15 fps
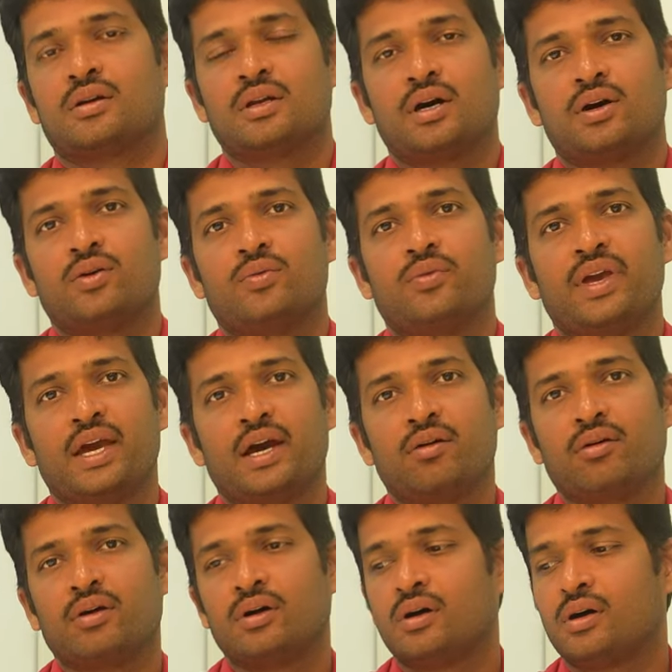Now we
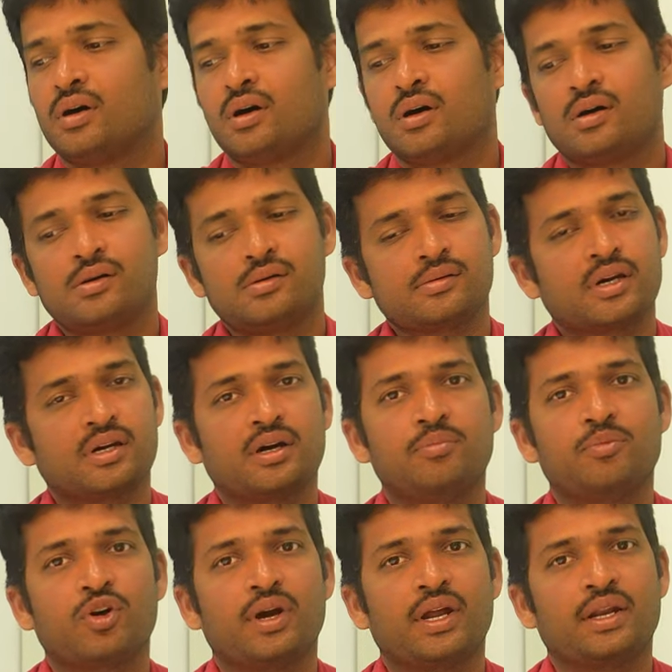have
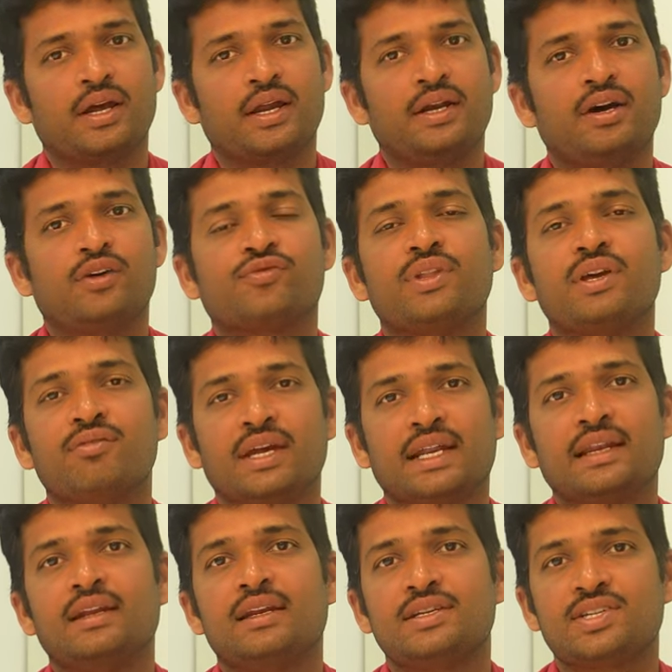come to an end of the
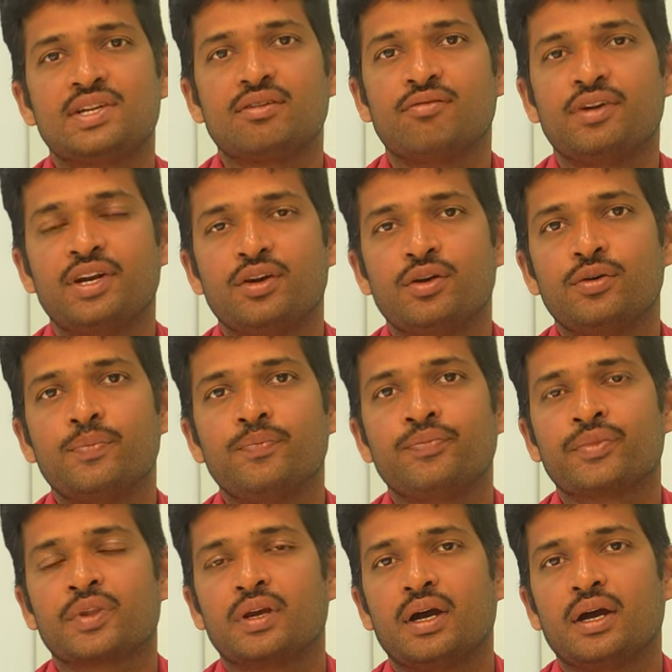weekly listing video,
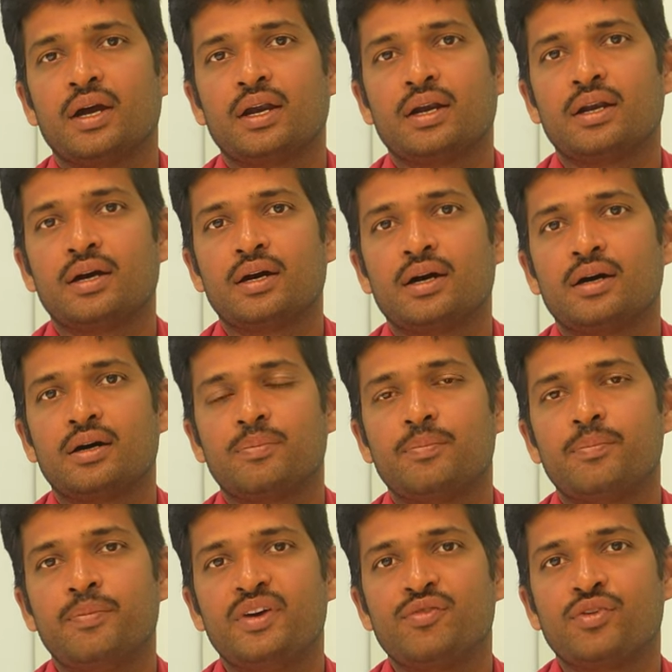and
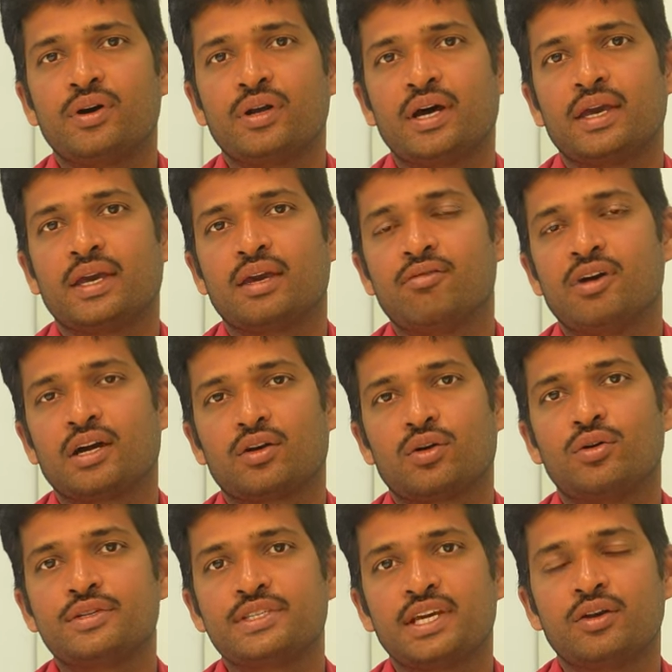before I give a
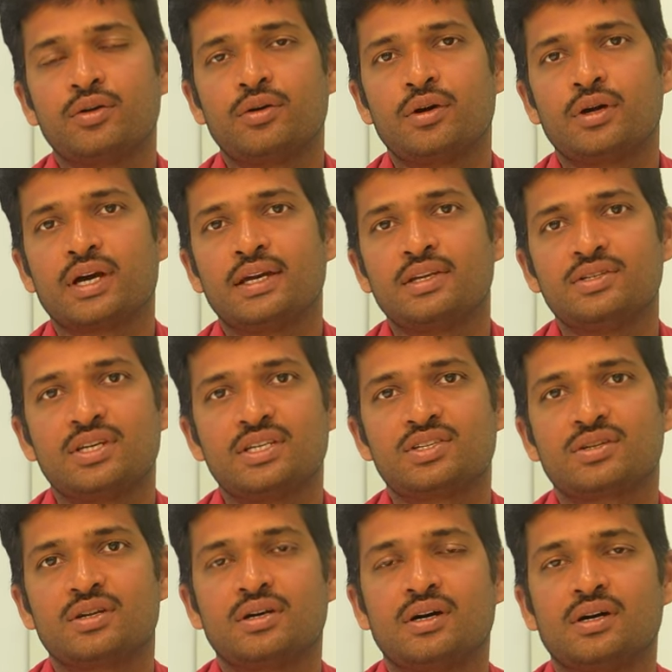closing note, I
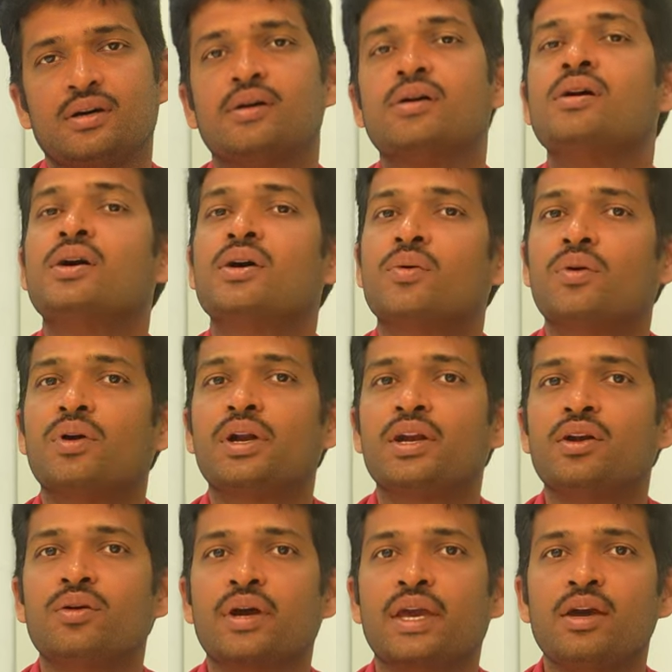just
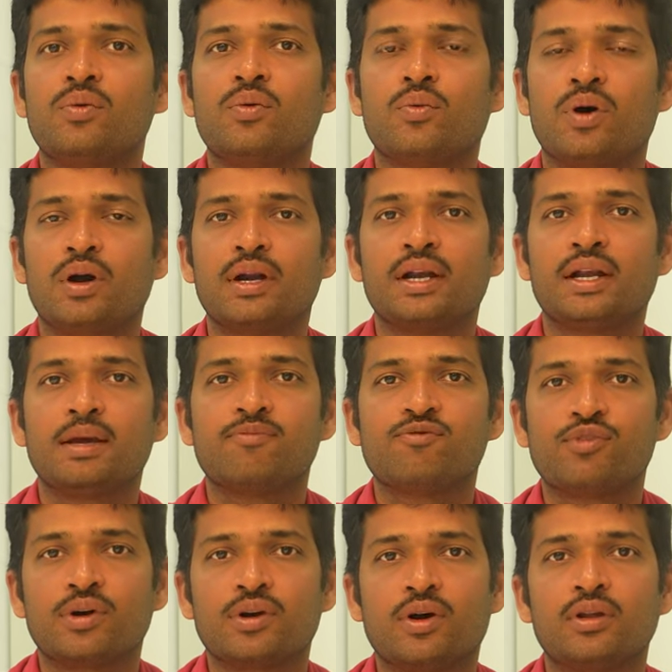wanted to give one
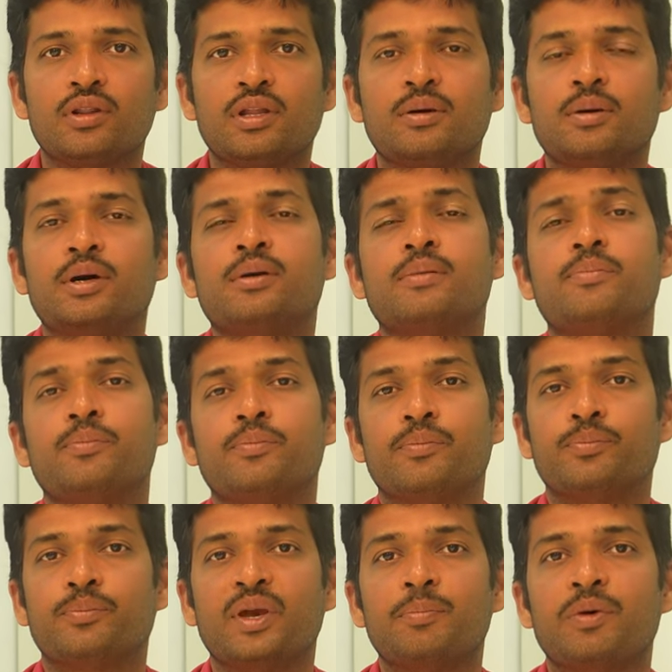tip for all the
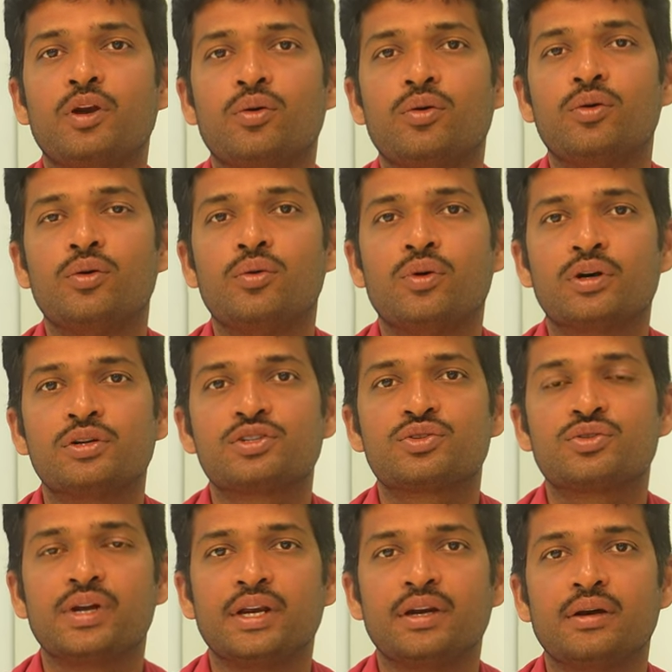people who wants
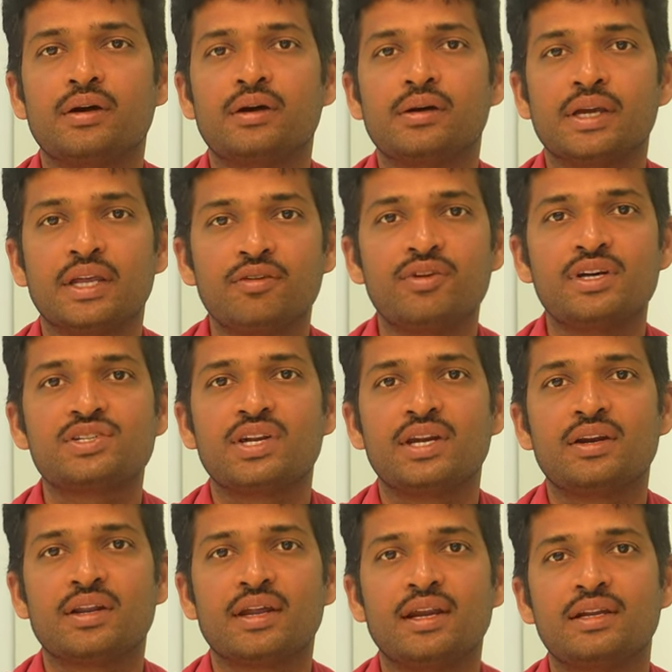to invest
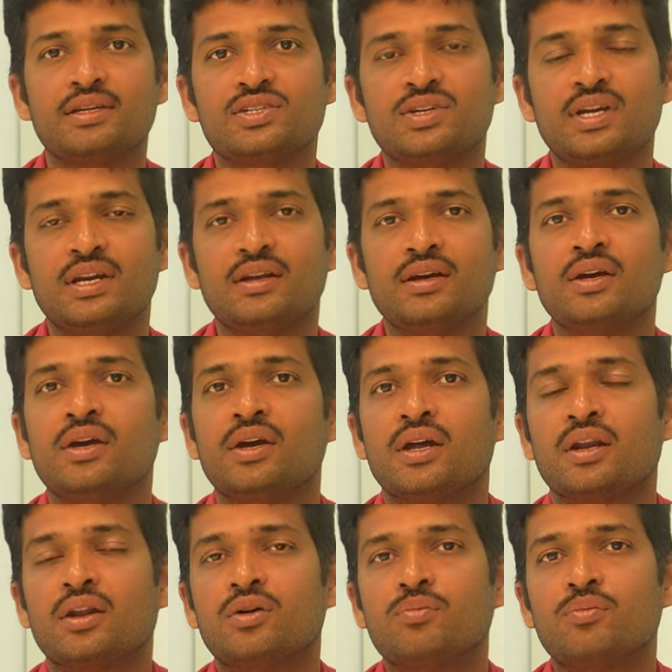in real estate.
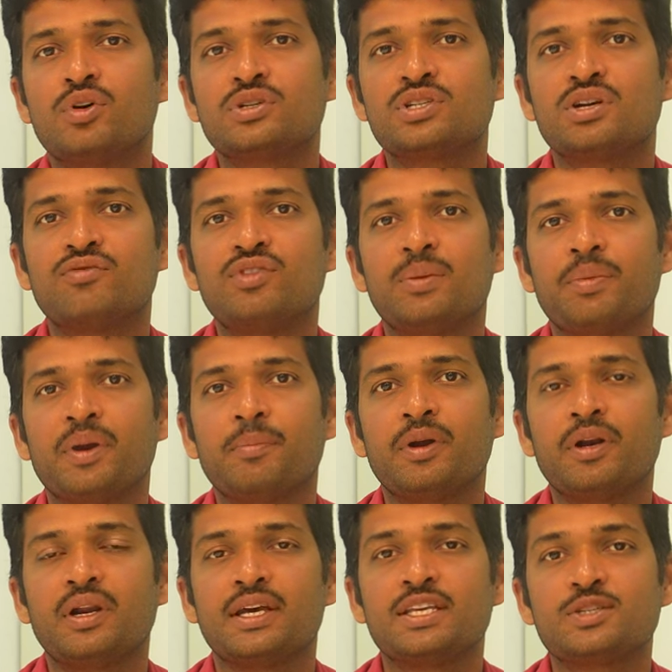Now most of the
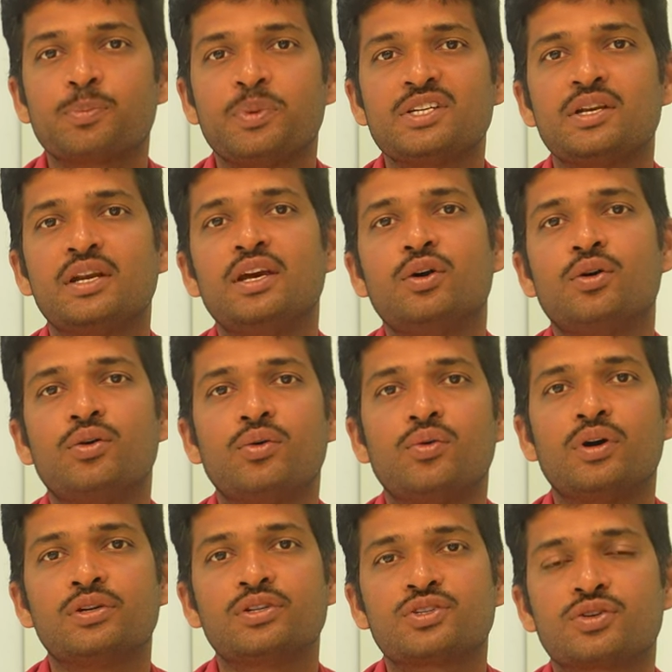people, especially who
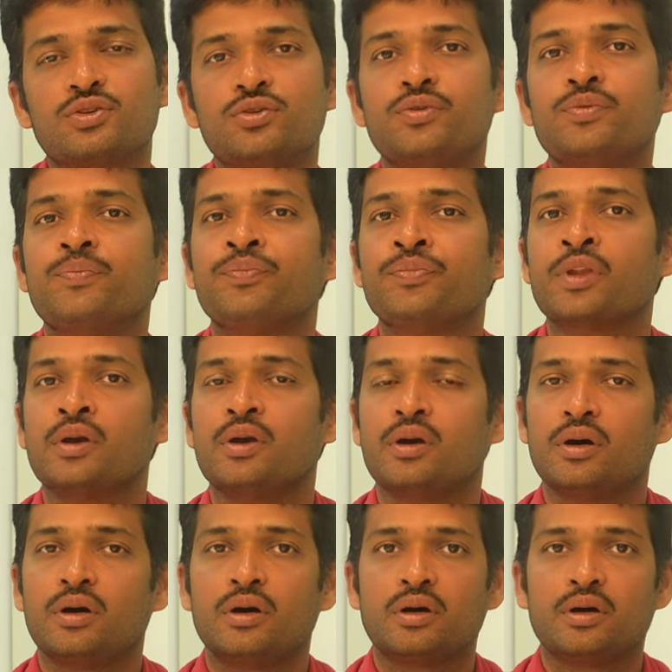wants to
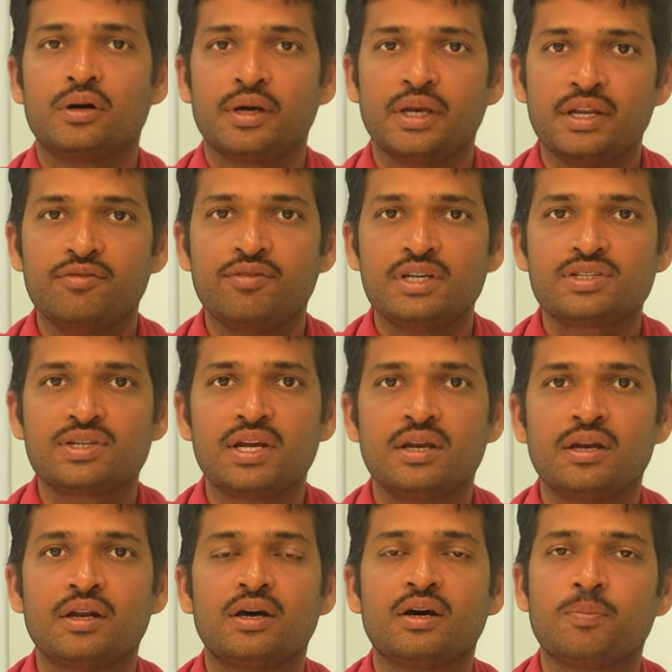invest
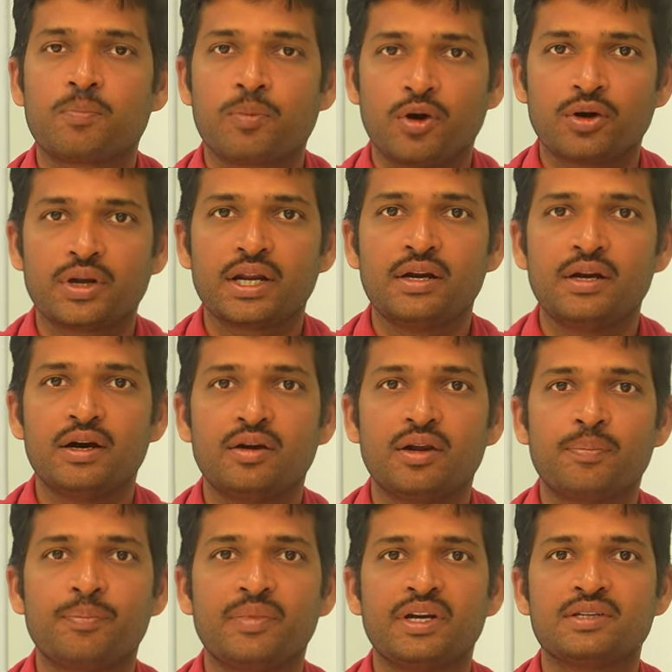in plotted
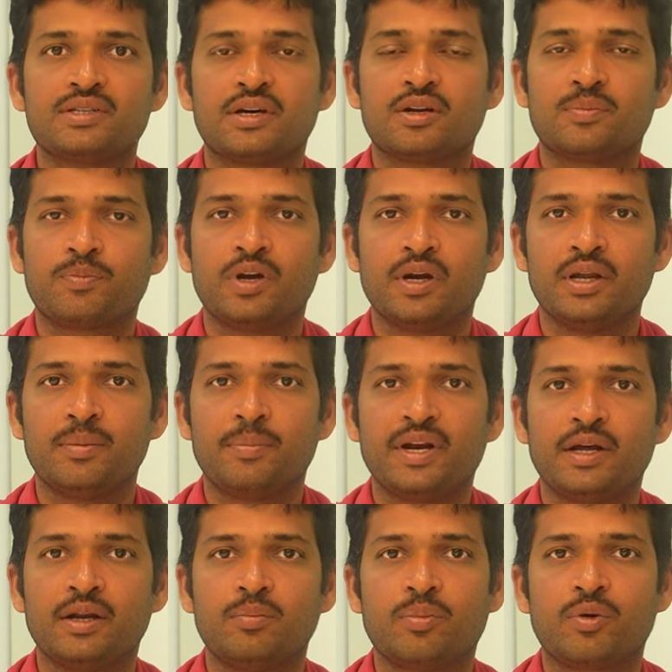developments or
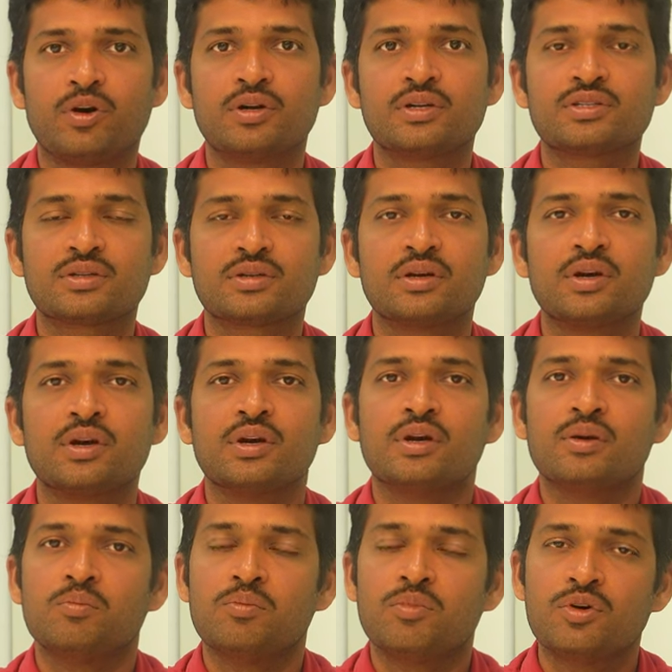independent plots,
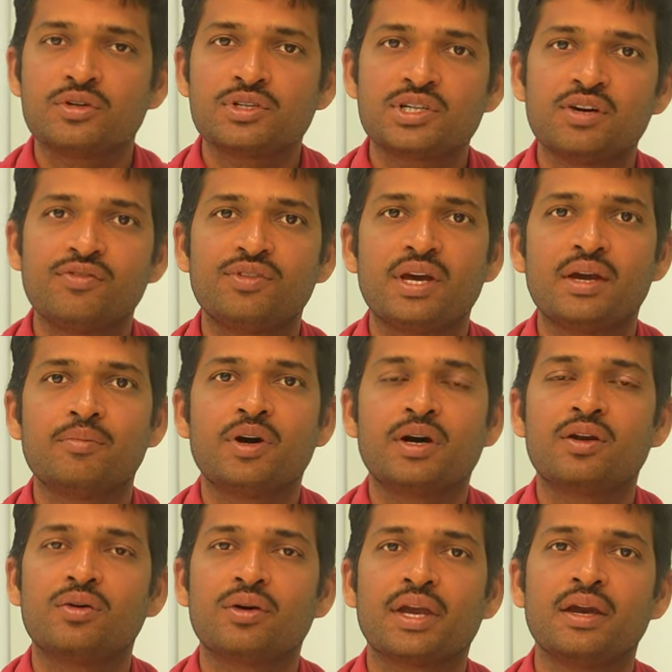most of them
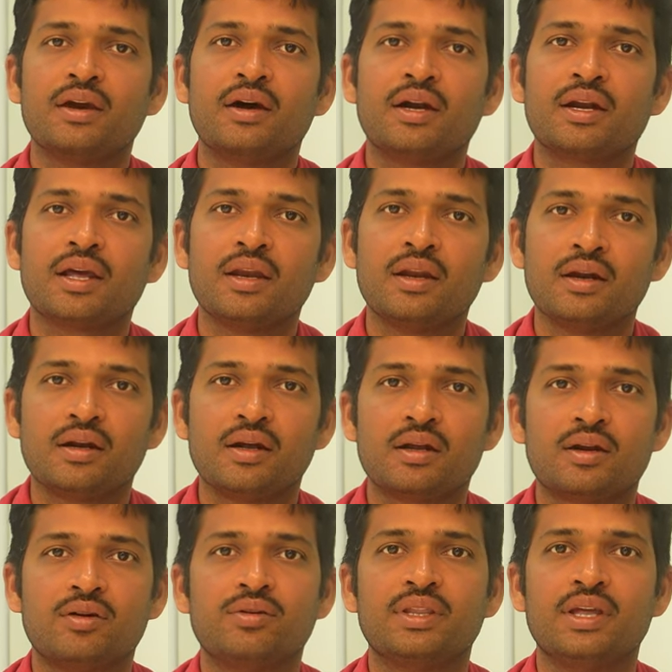are looking at in and
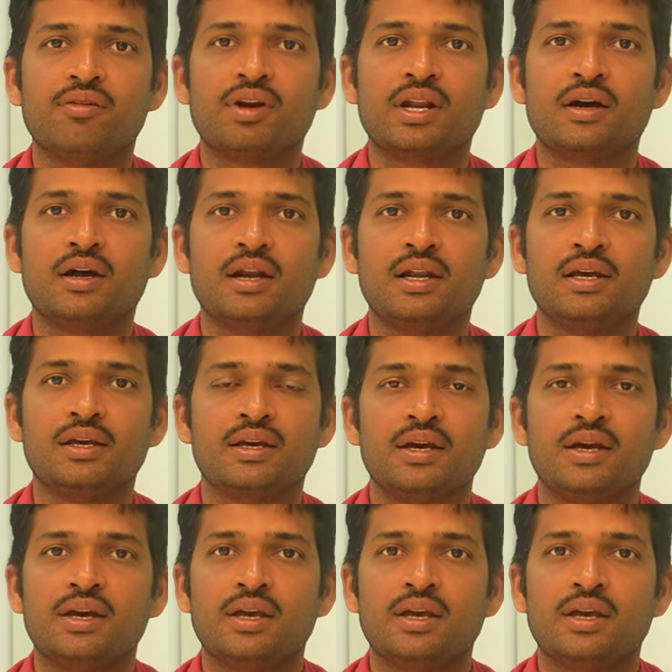around Devanahalli.